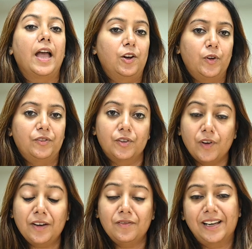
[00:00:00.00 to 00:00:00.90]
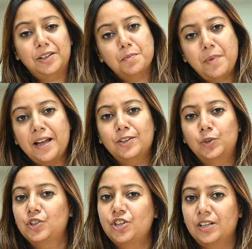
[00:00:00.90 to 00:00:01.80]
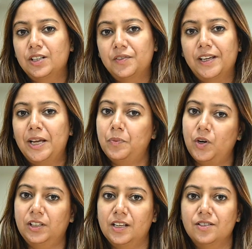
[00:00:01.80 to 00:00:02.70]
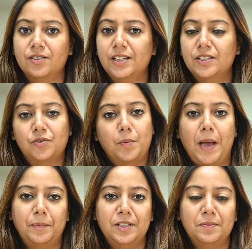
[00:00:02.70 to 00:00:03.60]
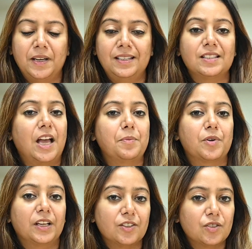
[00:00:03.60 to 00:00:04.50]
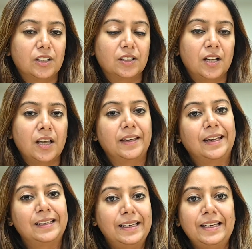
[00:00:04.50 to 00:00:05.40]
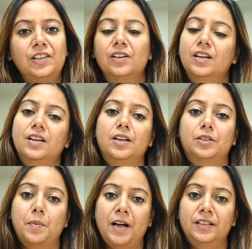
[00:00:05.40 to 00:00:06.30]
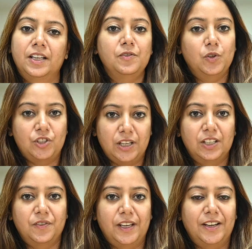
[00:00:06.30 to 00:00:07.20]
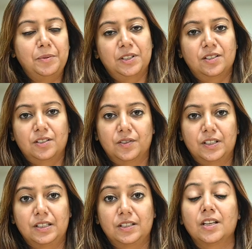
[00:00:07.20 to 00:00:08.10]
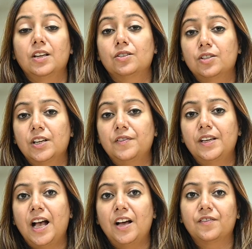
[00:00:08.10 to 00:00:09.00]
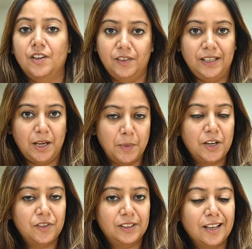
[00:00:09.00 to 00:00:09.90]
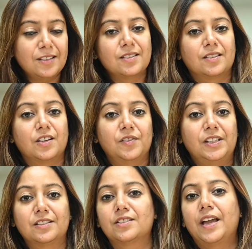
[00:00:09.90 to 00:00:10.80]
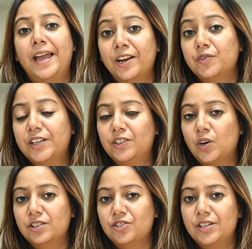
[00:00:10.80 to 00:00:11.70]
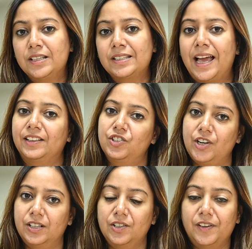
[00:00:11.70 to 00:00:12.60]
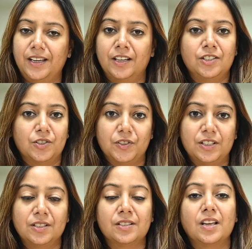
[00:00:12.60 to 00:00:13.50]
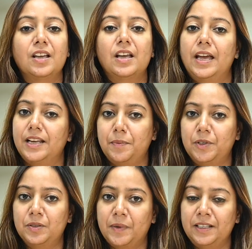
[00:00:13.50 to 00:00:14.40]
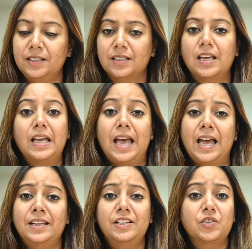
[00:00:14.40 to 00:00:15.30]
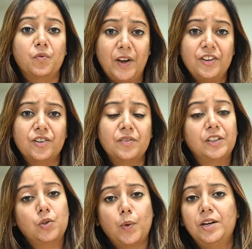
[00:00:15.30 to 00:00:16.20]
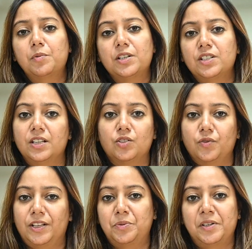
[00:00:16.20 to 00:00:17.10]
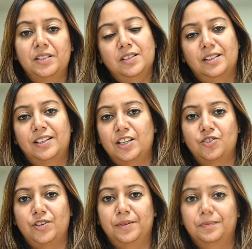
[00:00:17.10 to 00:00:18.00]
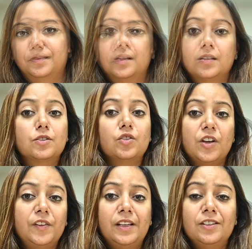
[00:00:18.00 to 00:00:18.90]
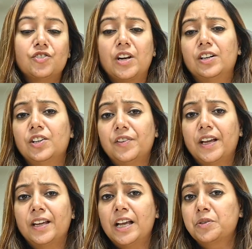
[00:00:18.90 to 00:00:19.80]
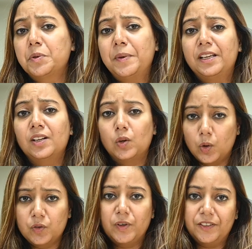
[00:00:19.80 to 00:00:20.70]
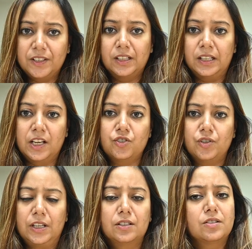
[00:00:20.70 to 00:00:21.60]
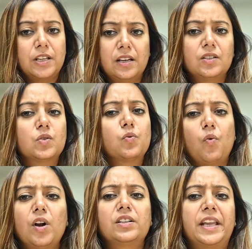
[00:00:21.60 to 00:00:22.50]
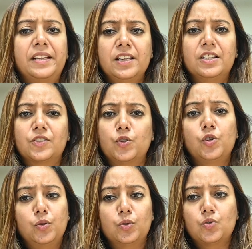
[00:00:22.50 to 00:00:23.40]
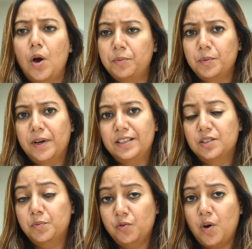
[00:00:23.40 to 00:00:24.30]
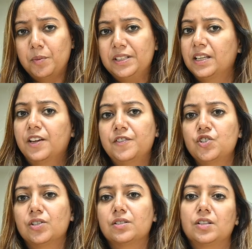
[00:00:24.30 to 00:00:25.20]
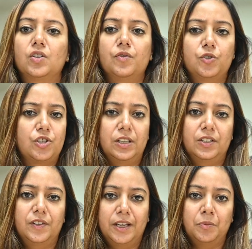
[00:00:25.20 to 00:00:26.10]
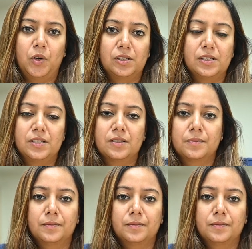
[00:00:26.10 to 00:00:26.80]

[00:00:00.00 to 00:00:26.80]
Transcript: Hello everyone, welcome back to the Generative AI podcast series from Happiest Minds. I'm Pragya Sugandha and I lead the marketing for Generative AI Business Services. Today we have Naveen MR with us. Naveen is the head of technologies at the Generative AI Services at Happiest Minds, and he's a veteran with 20 plus years of experience in the industry. So Naveen, Generative AI has been making a lot of waves in the industry. So tell us, what techniques do you use to optimize the performance and efficiency of your Generative AI models?